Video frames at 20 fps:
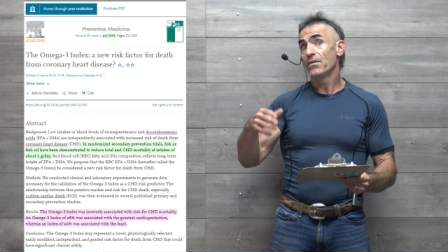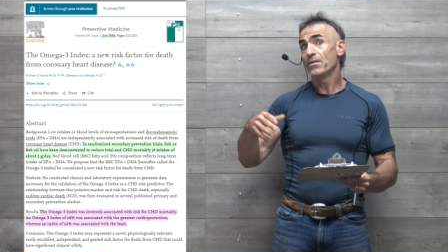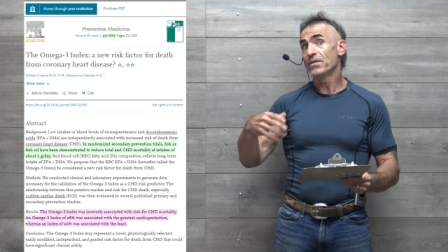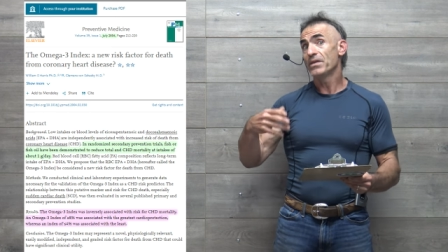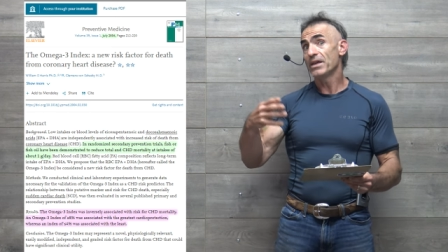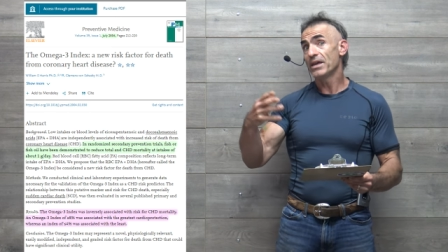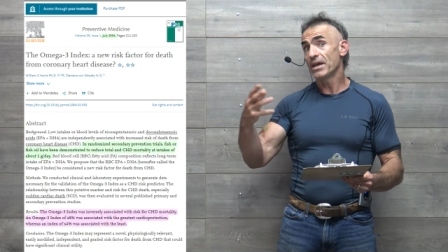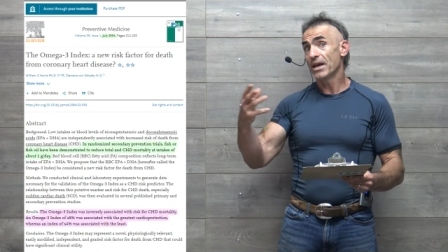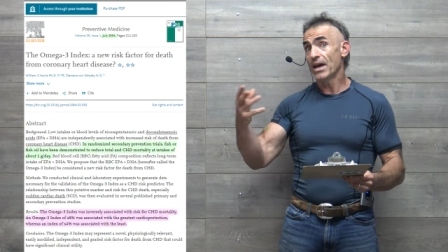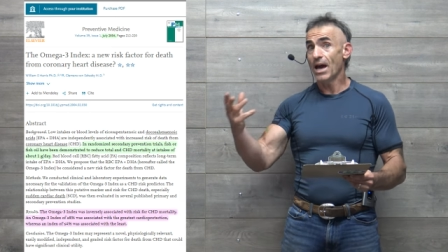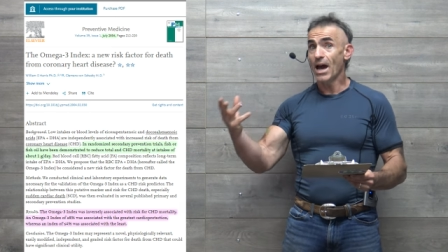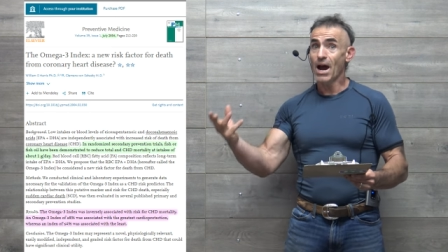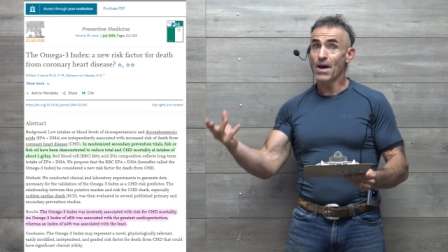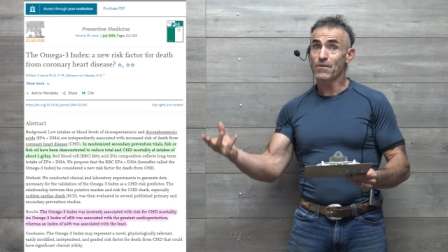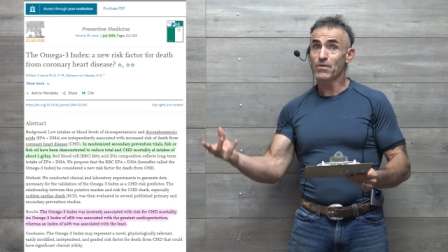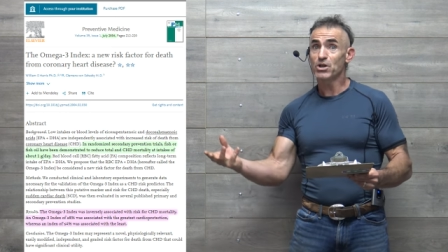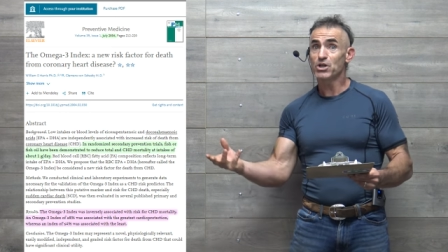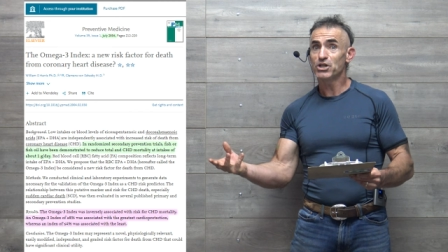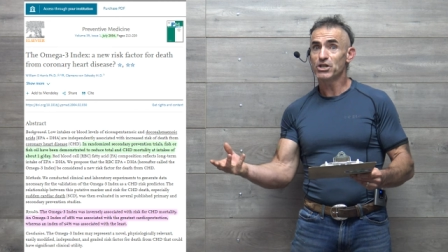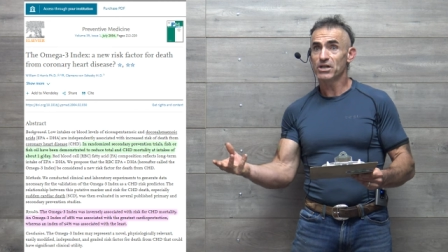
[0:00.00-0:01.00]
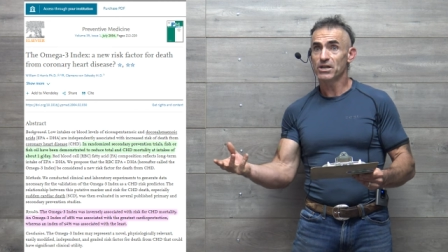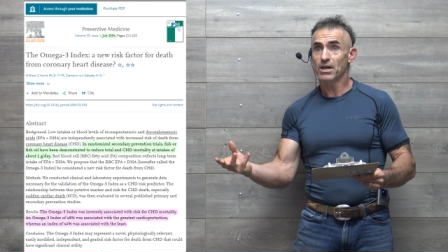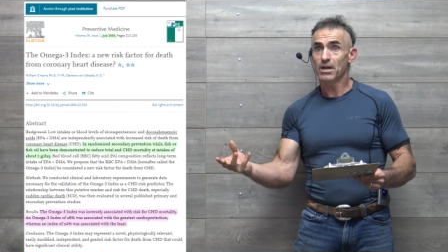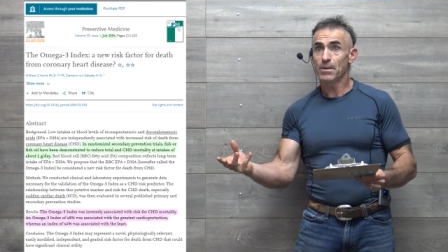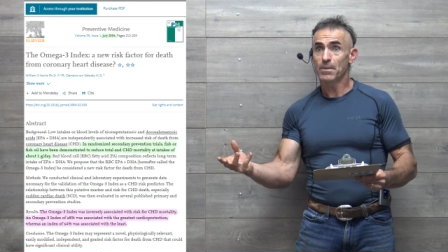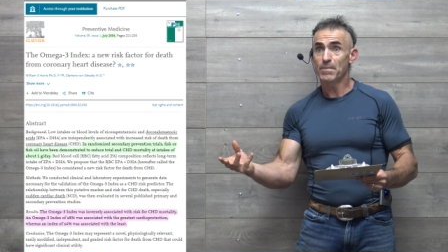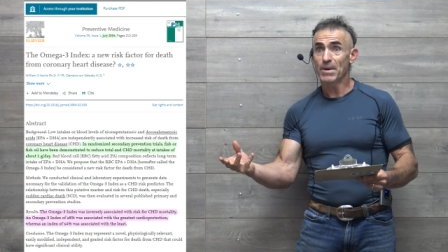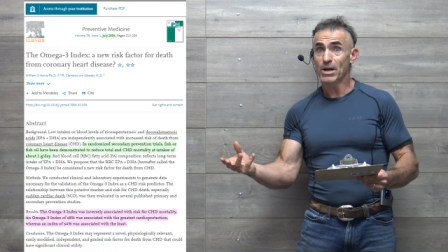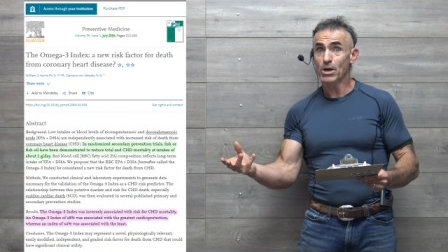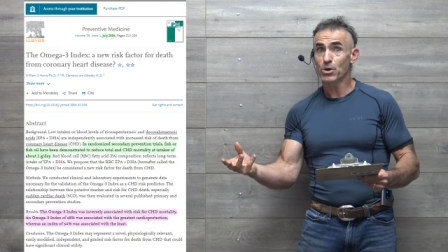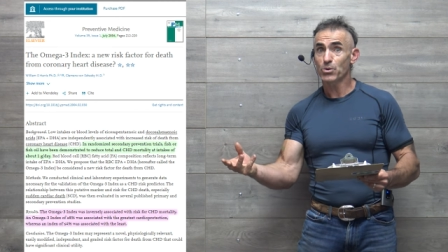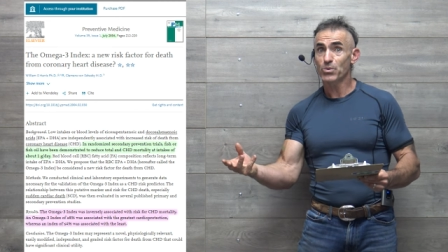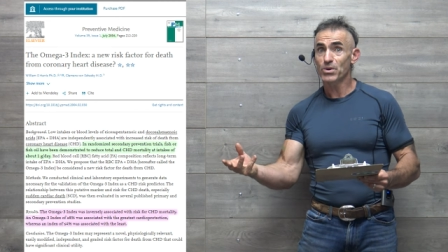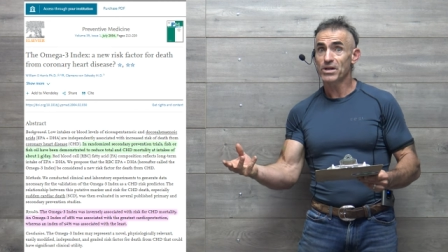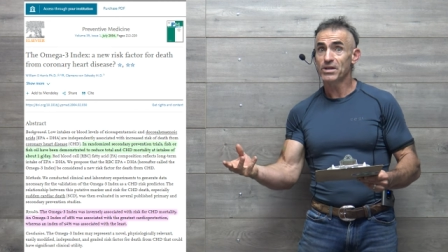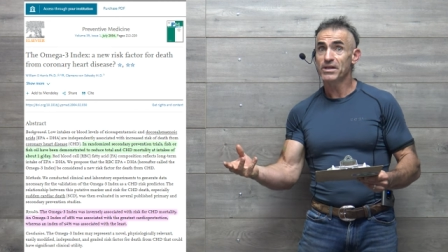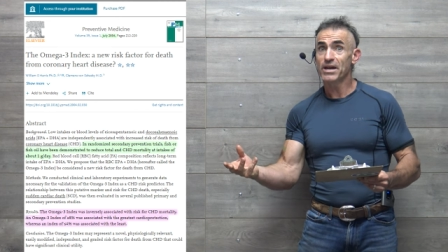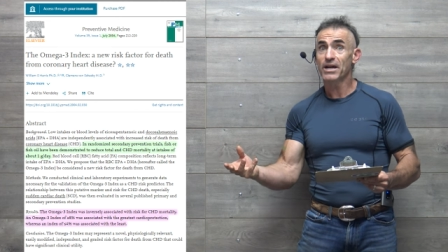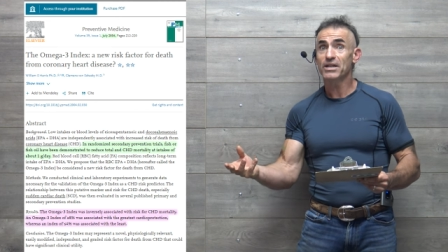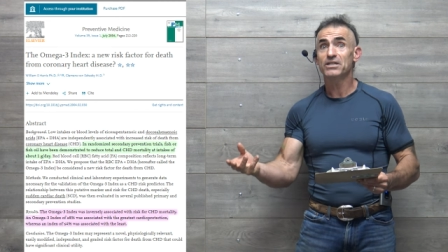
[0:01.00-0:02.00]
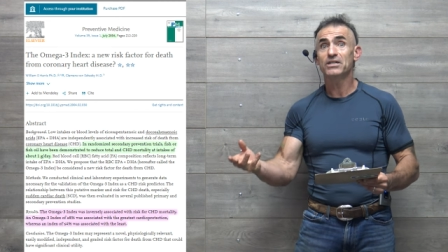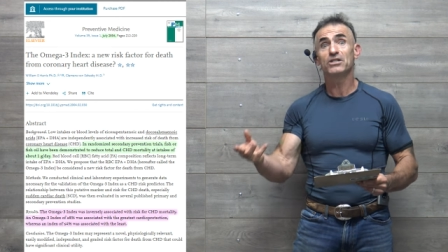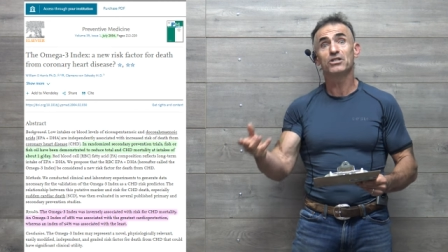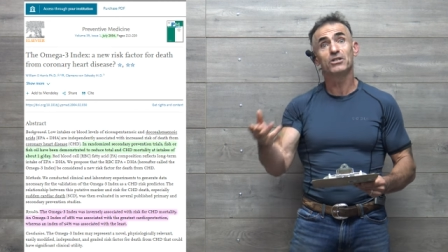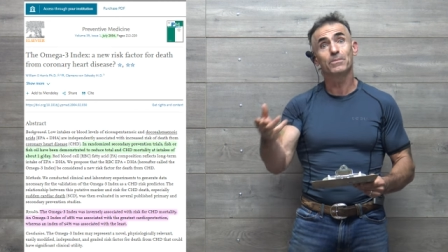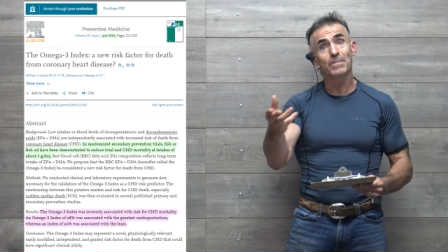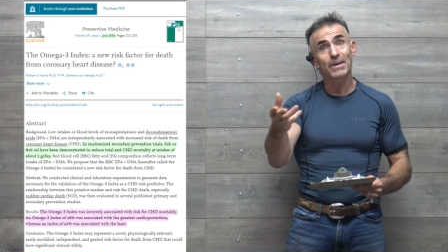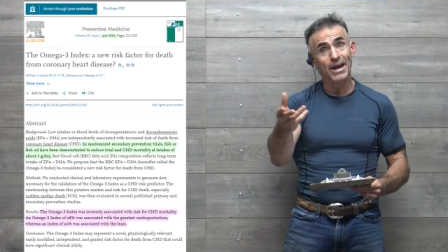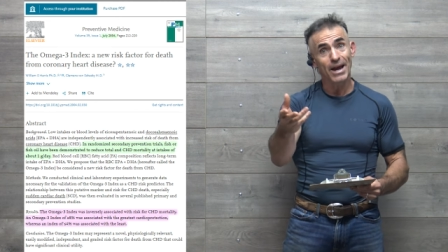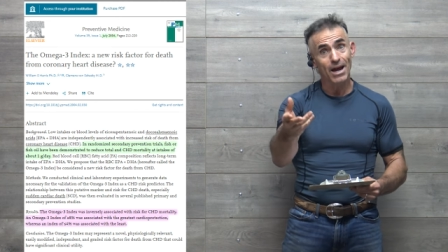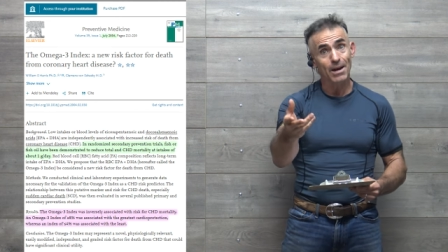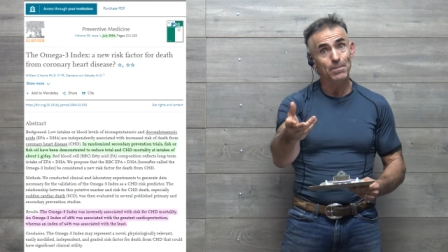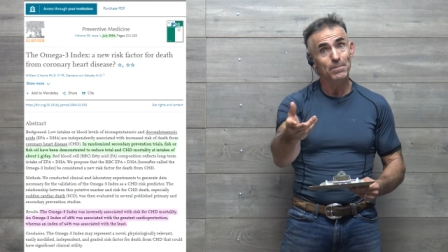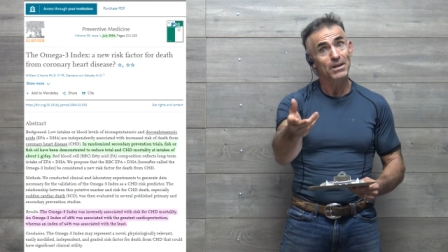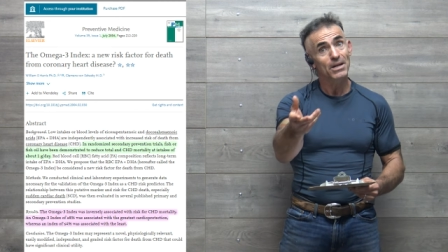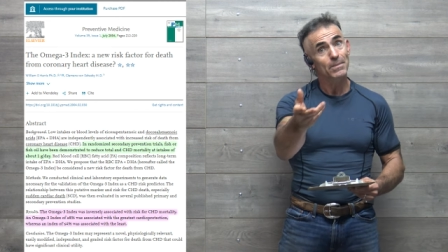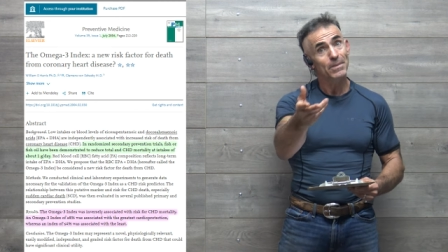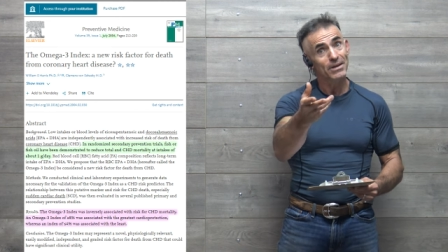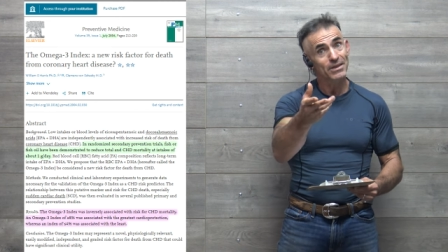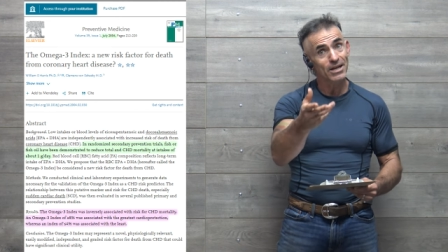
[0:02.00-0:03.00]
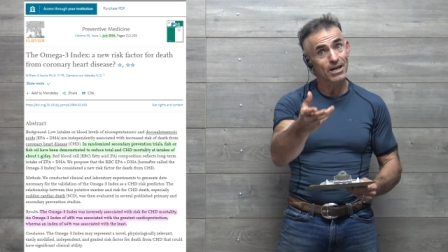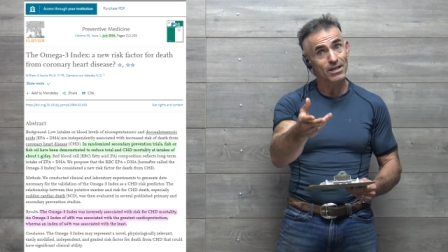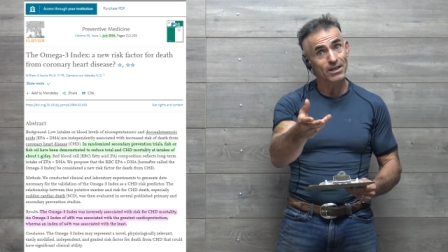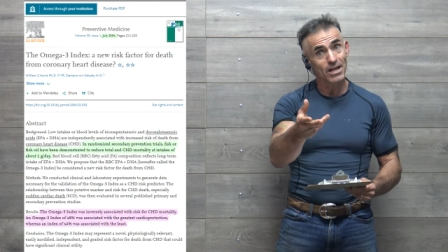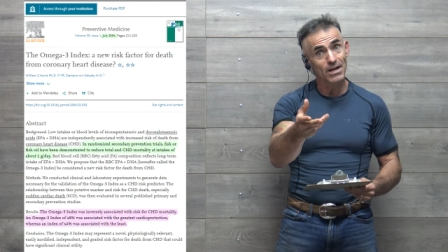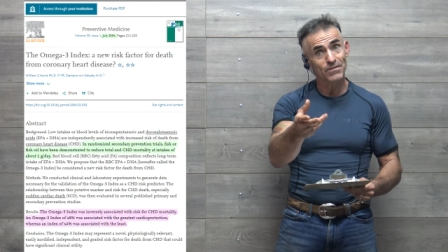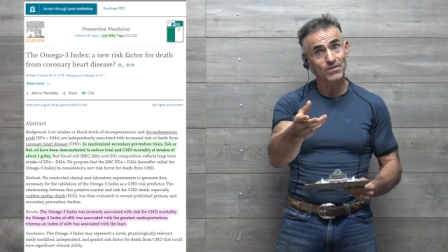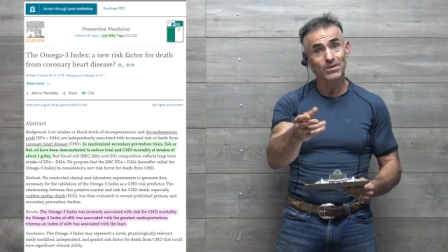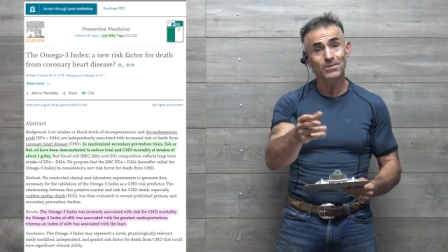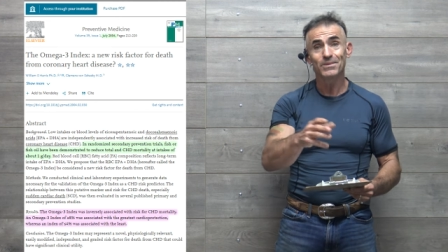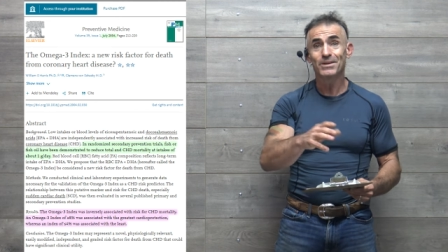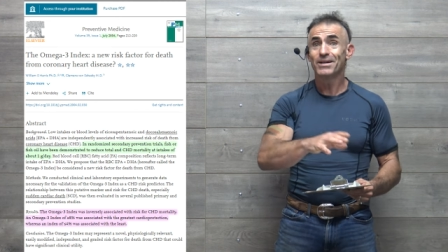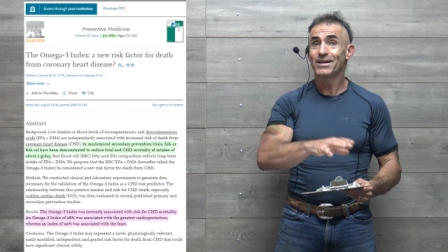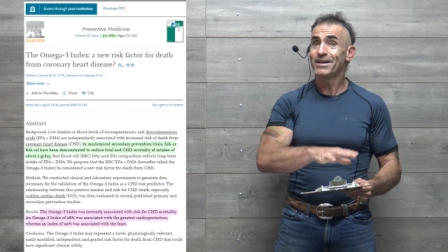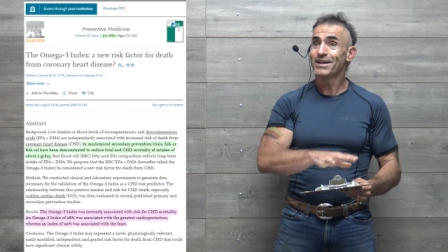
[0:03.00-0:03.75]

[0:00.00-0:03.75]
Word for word: the average omega 3 index in Japan being about that level.